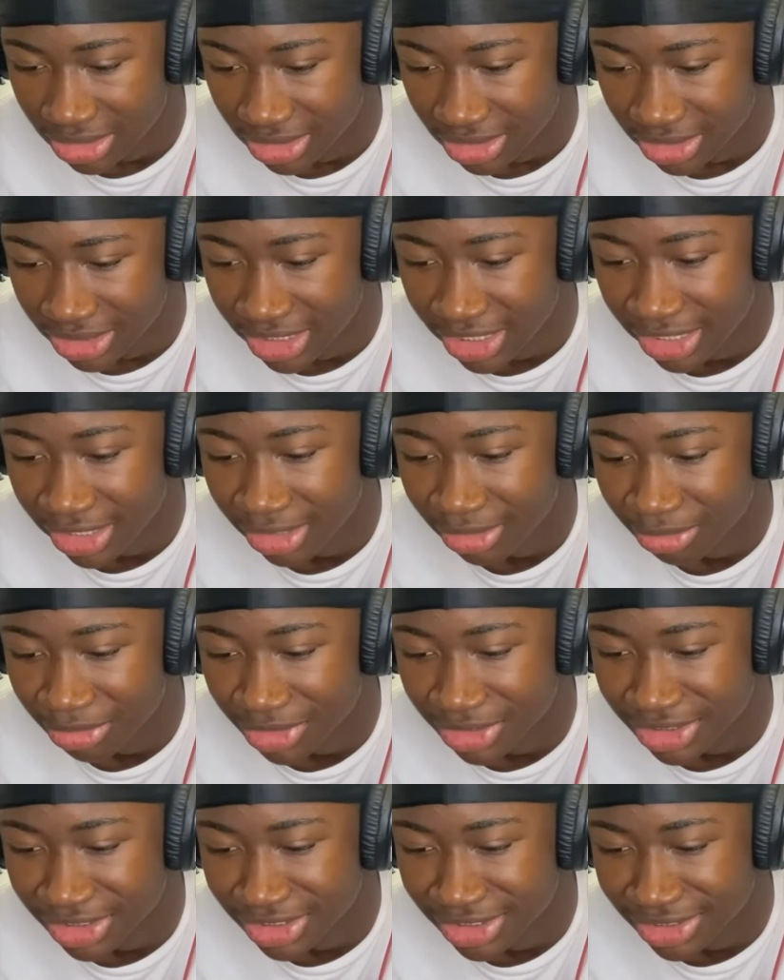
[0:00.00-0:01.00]
He
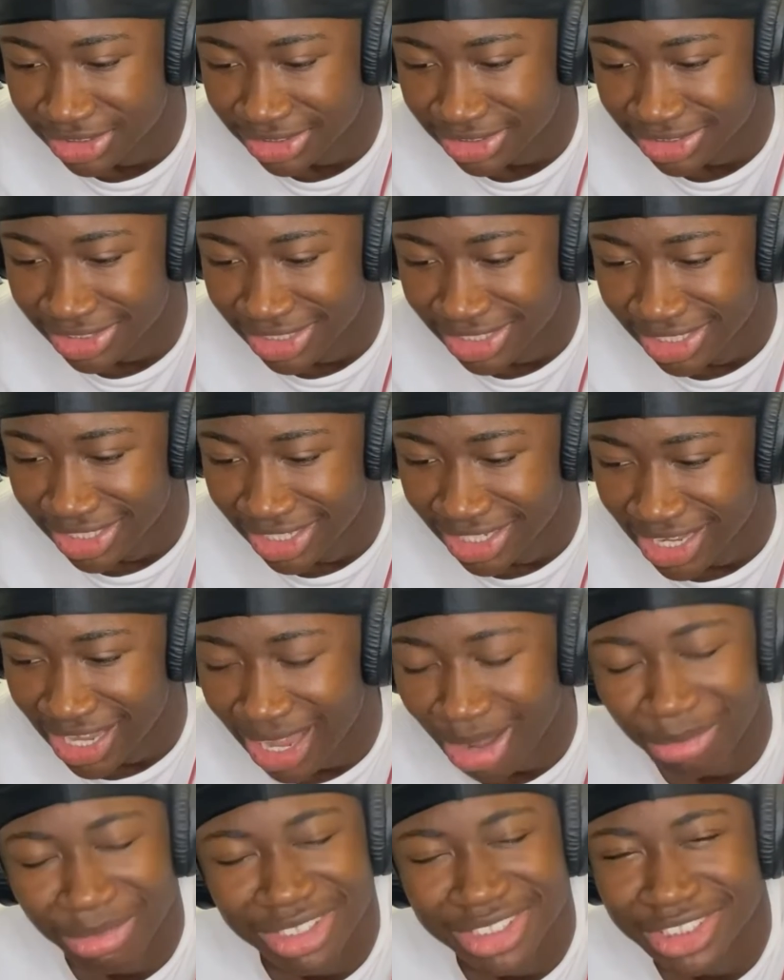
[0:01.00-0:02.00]
was, I
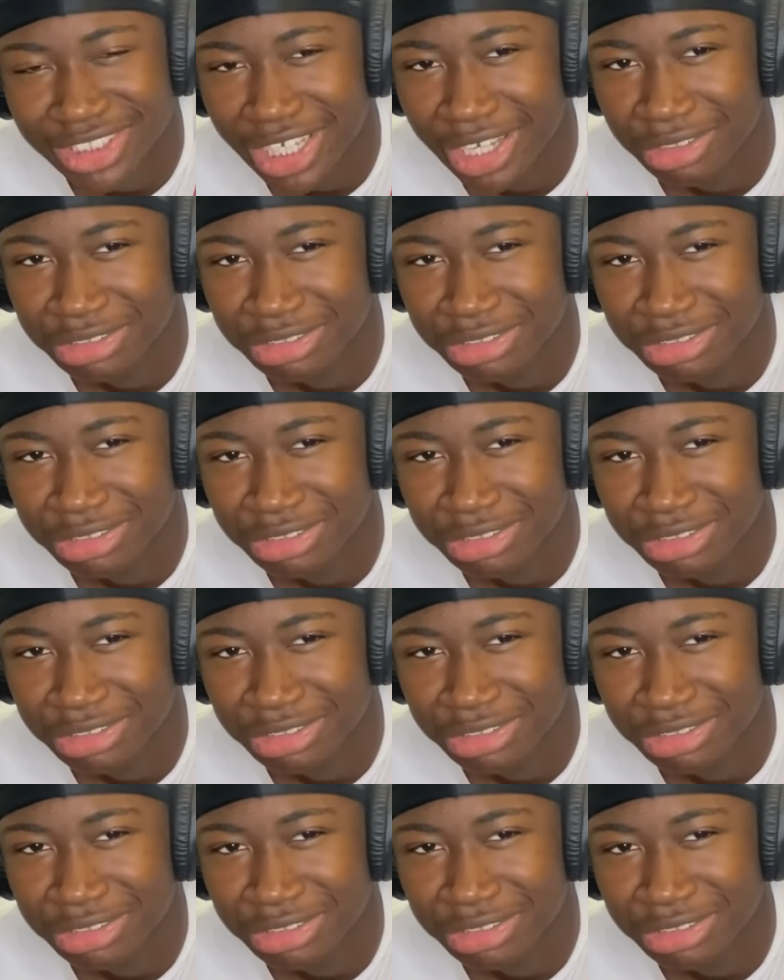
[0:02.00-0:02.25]
wouldn't say he was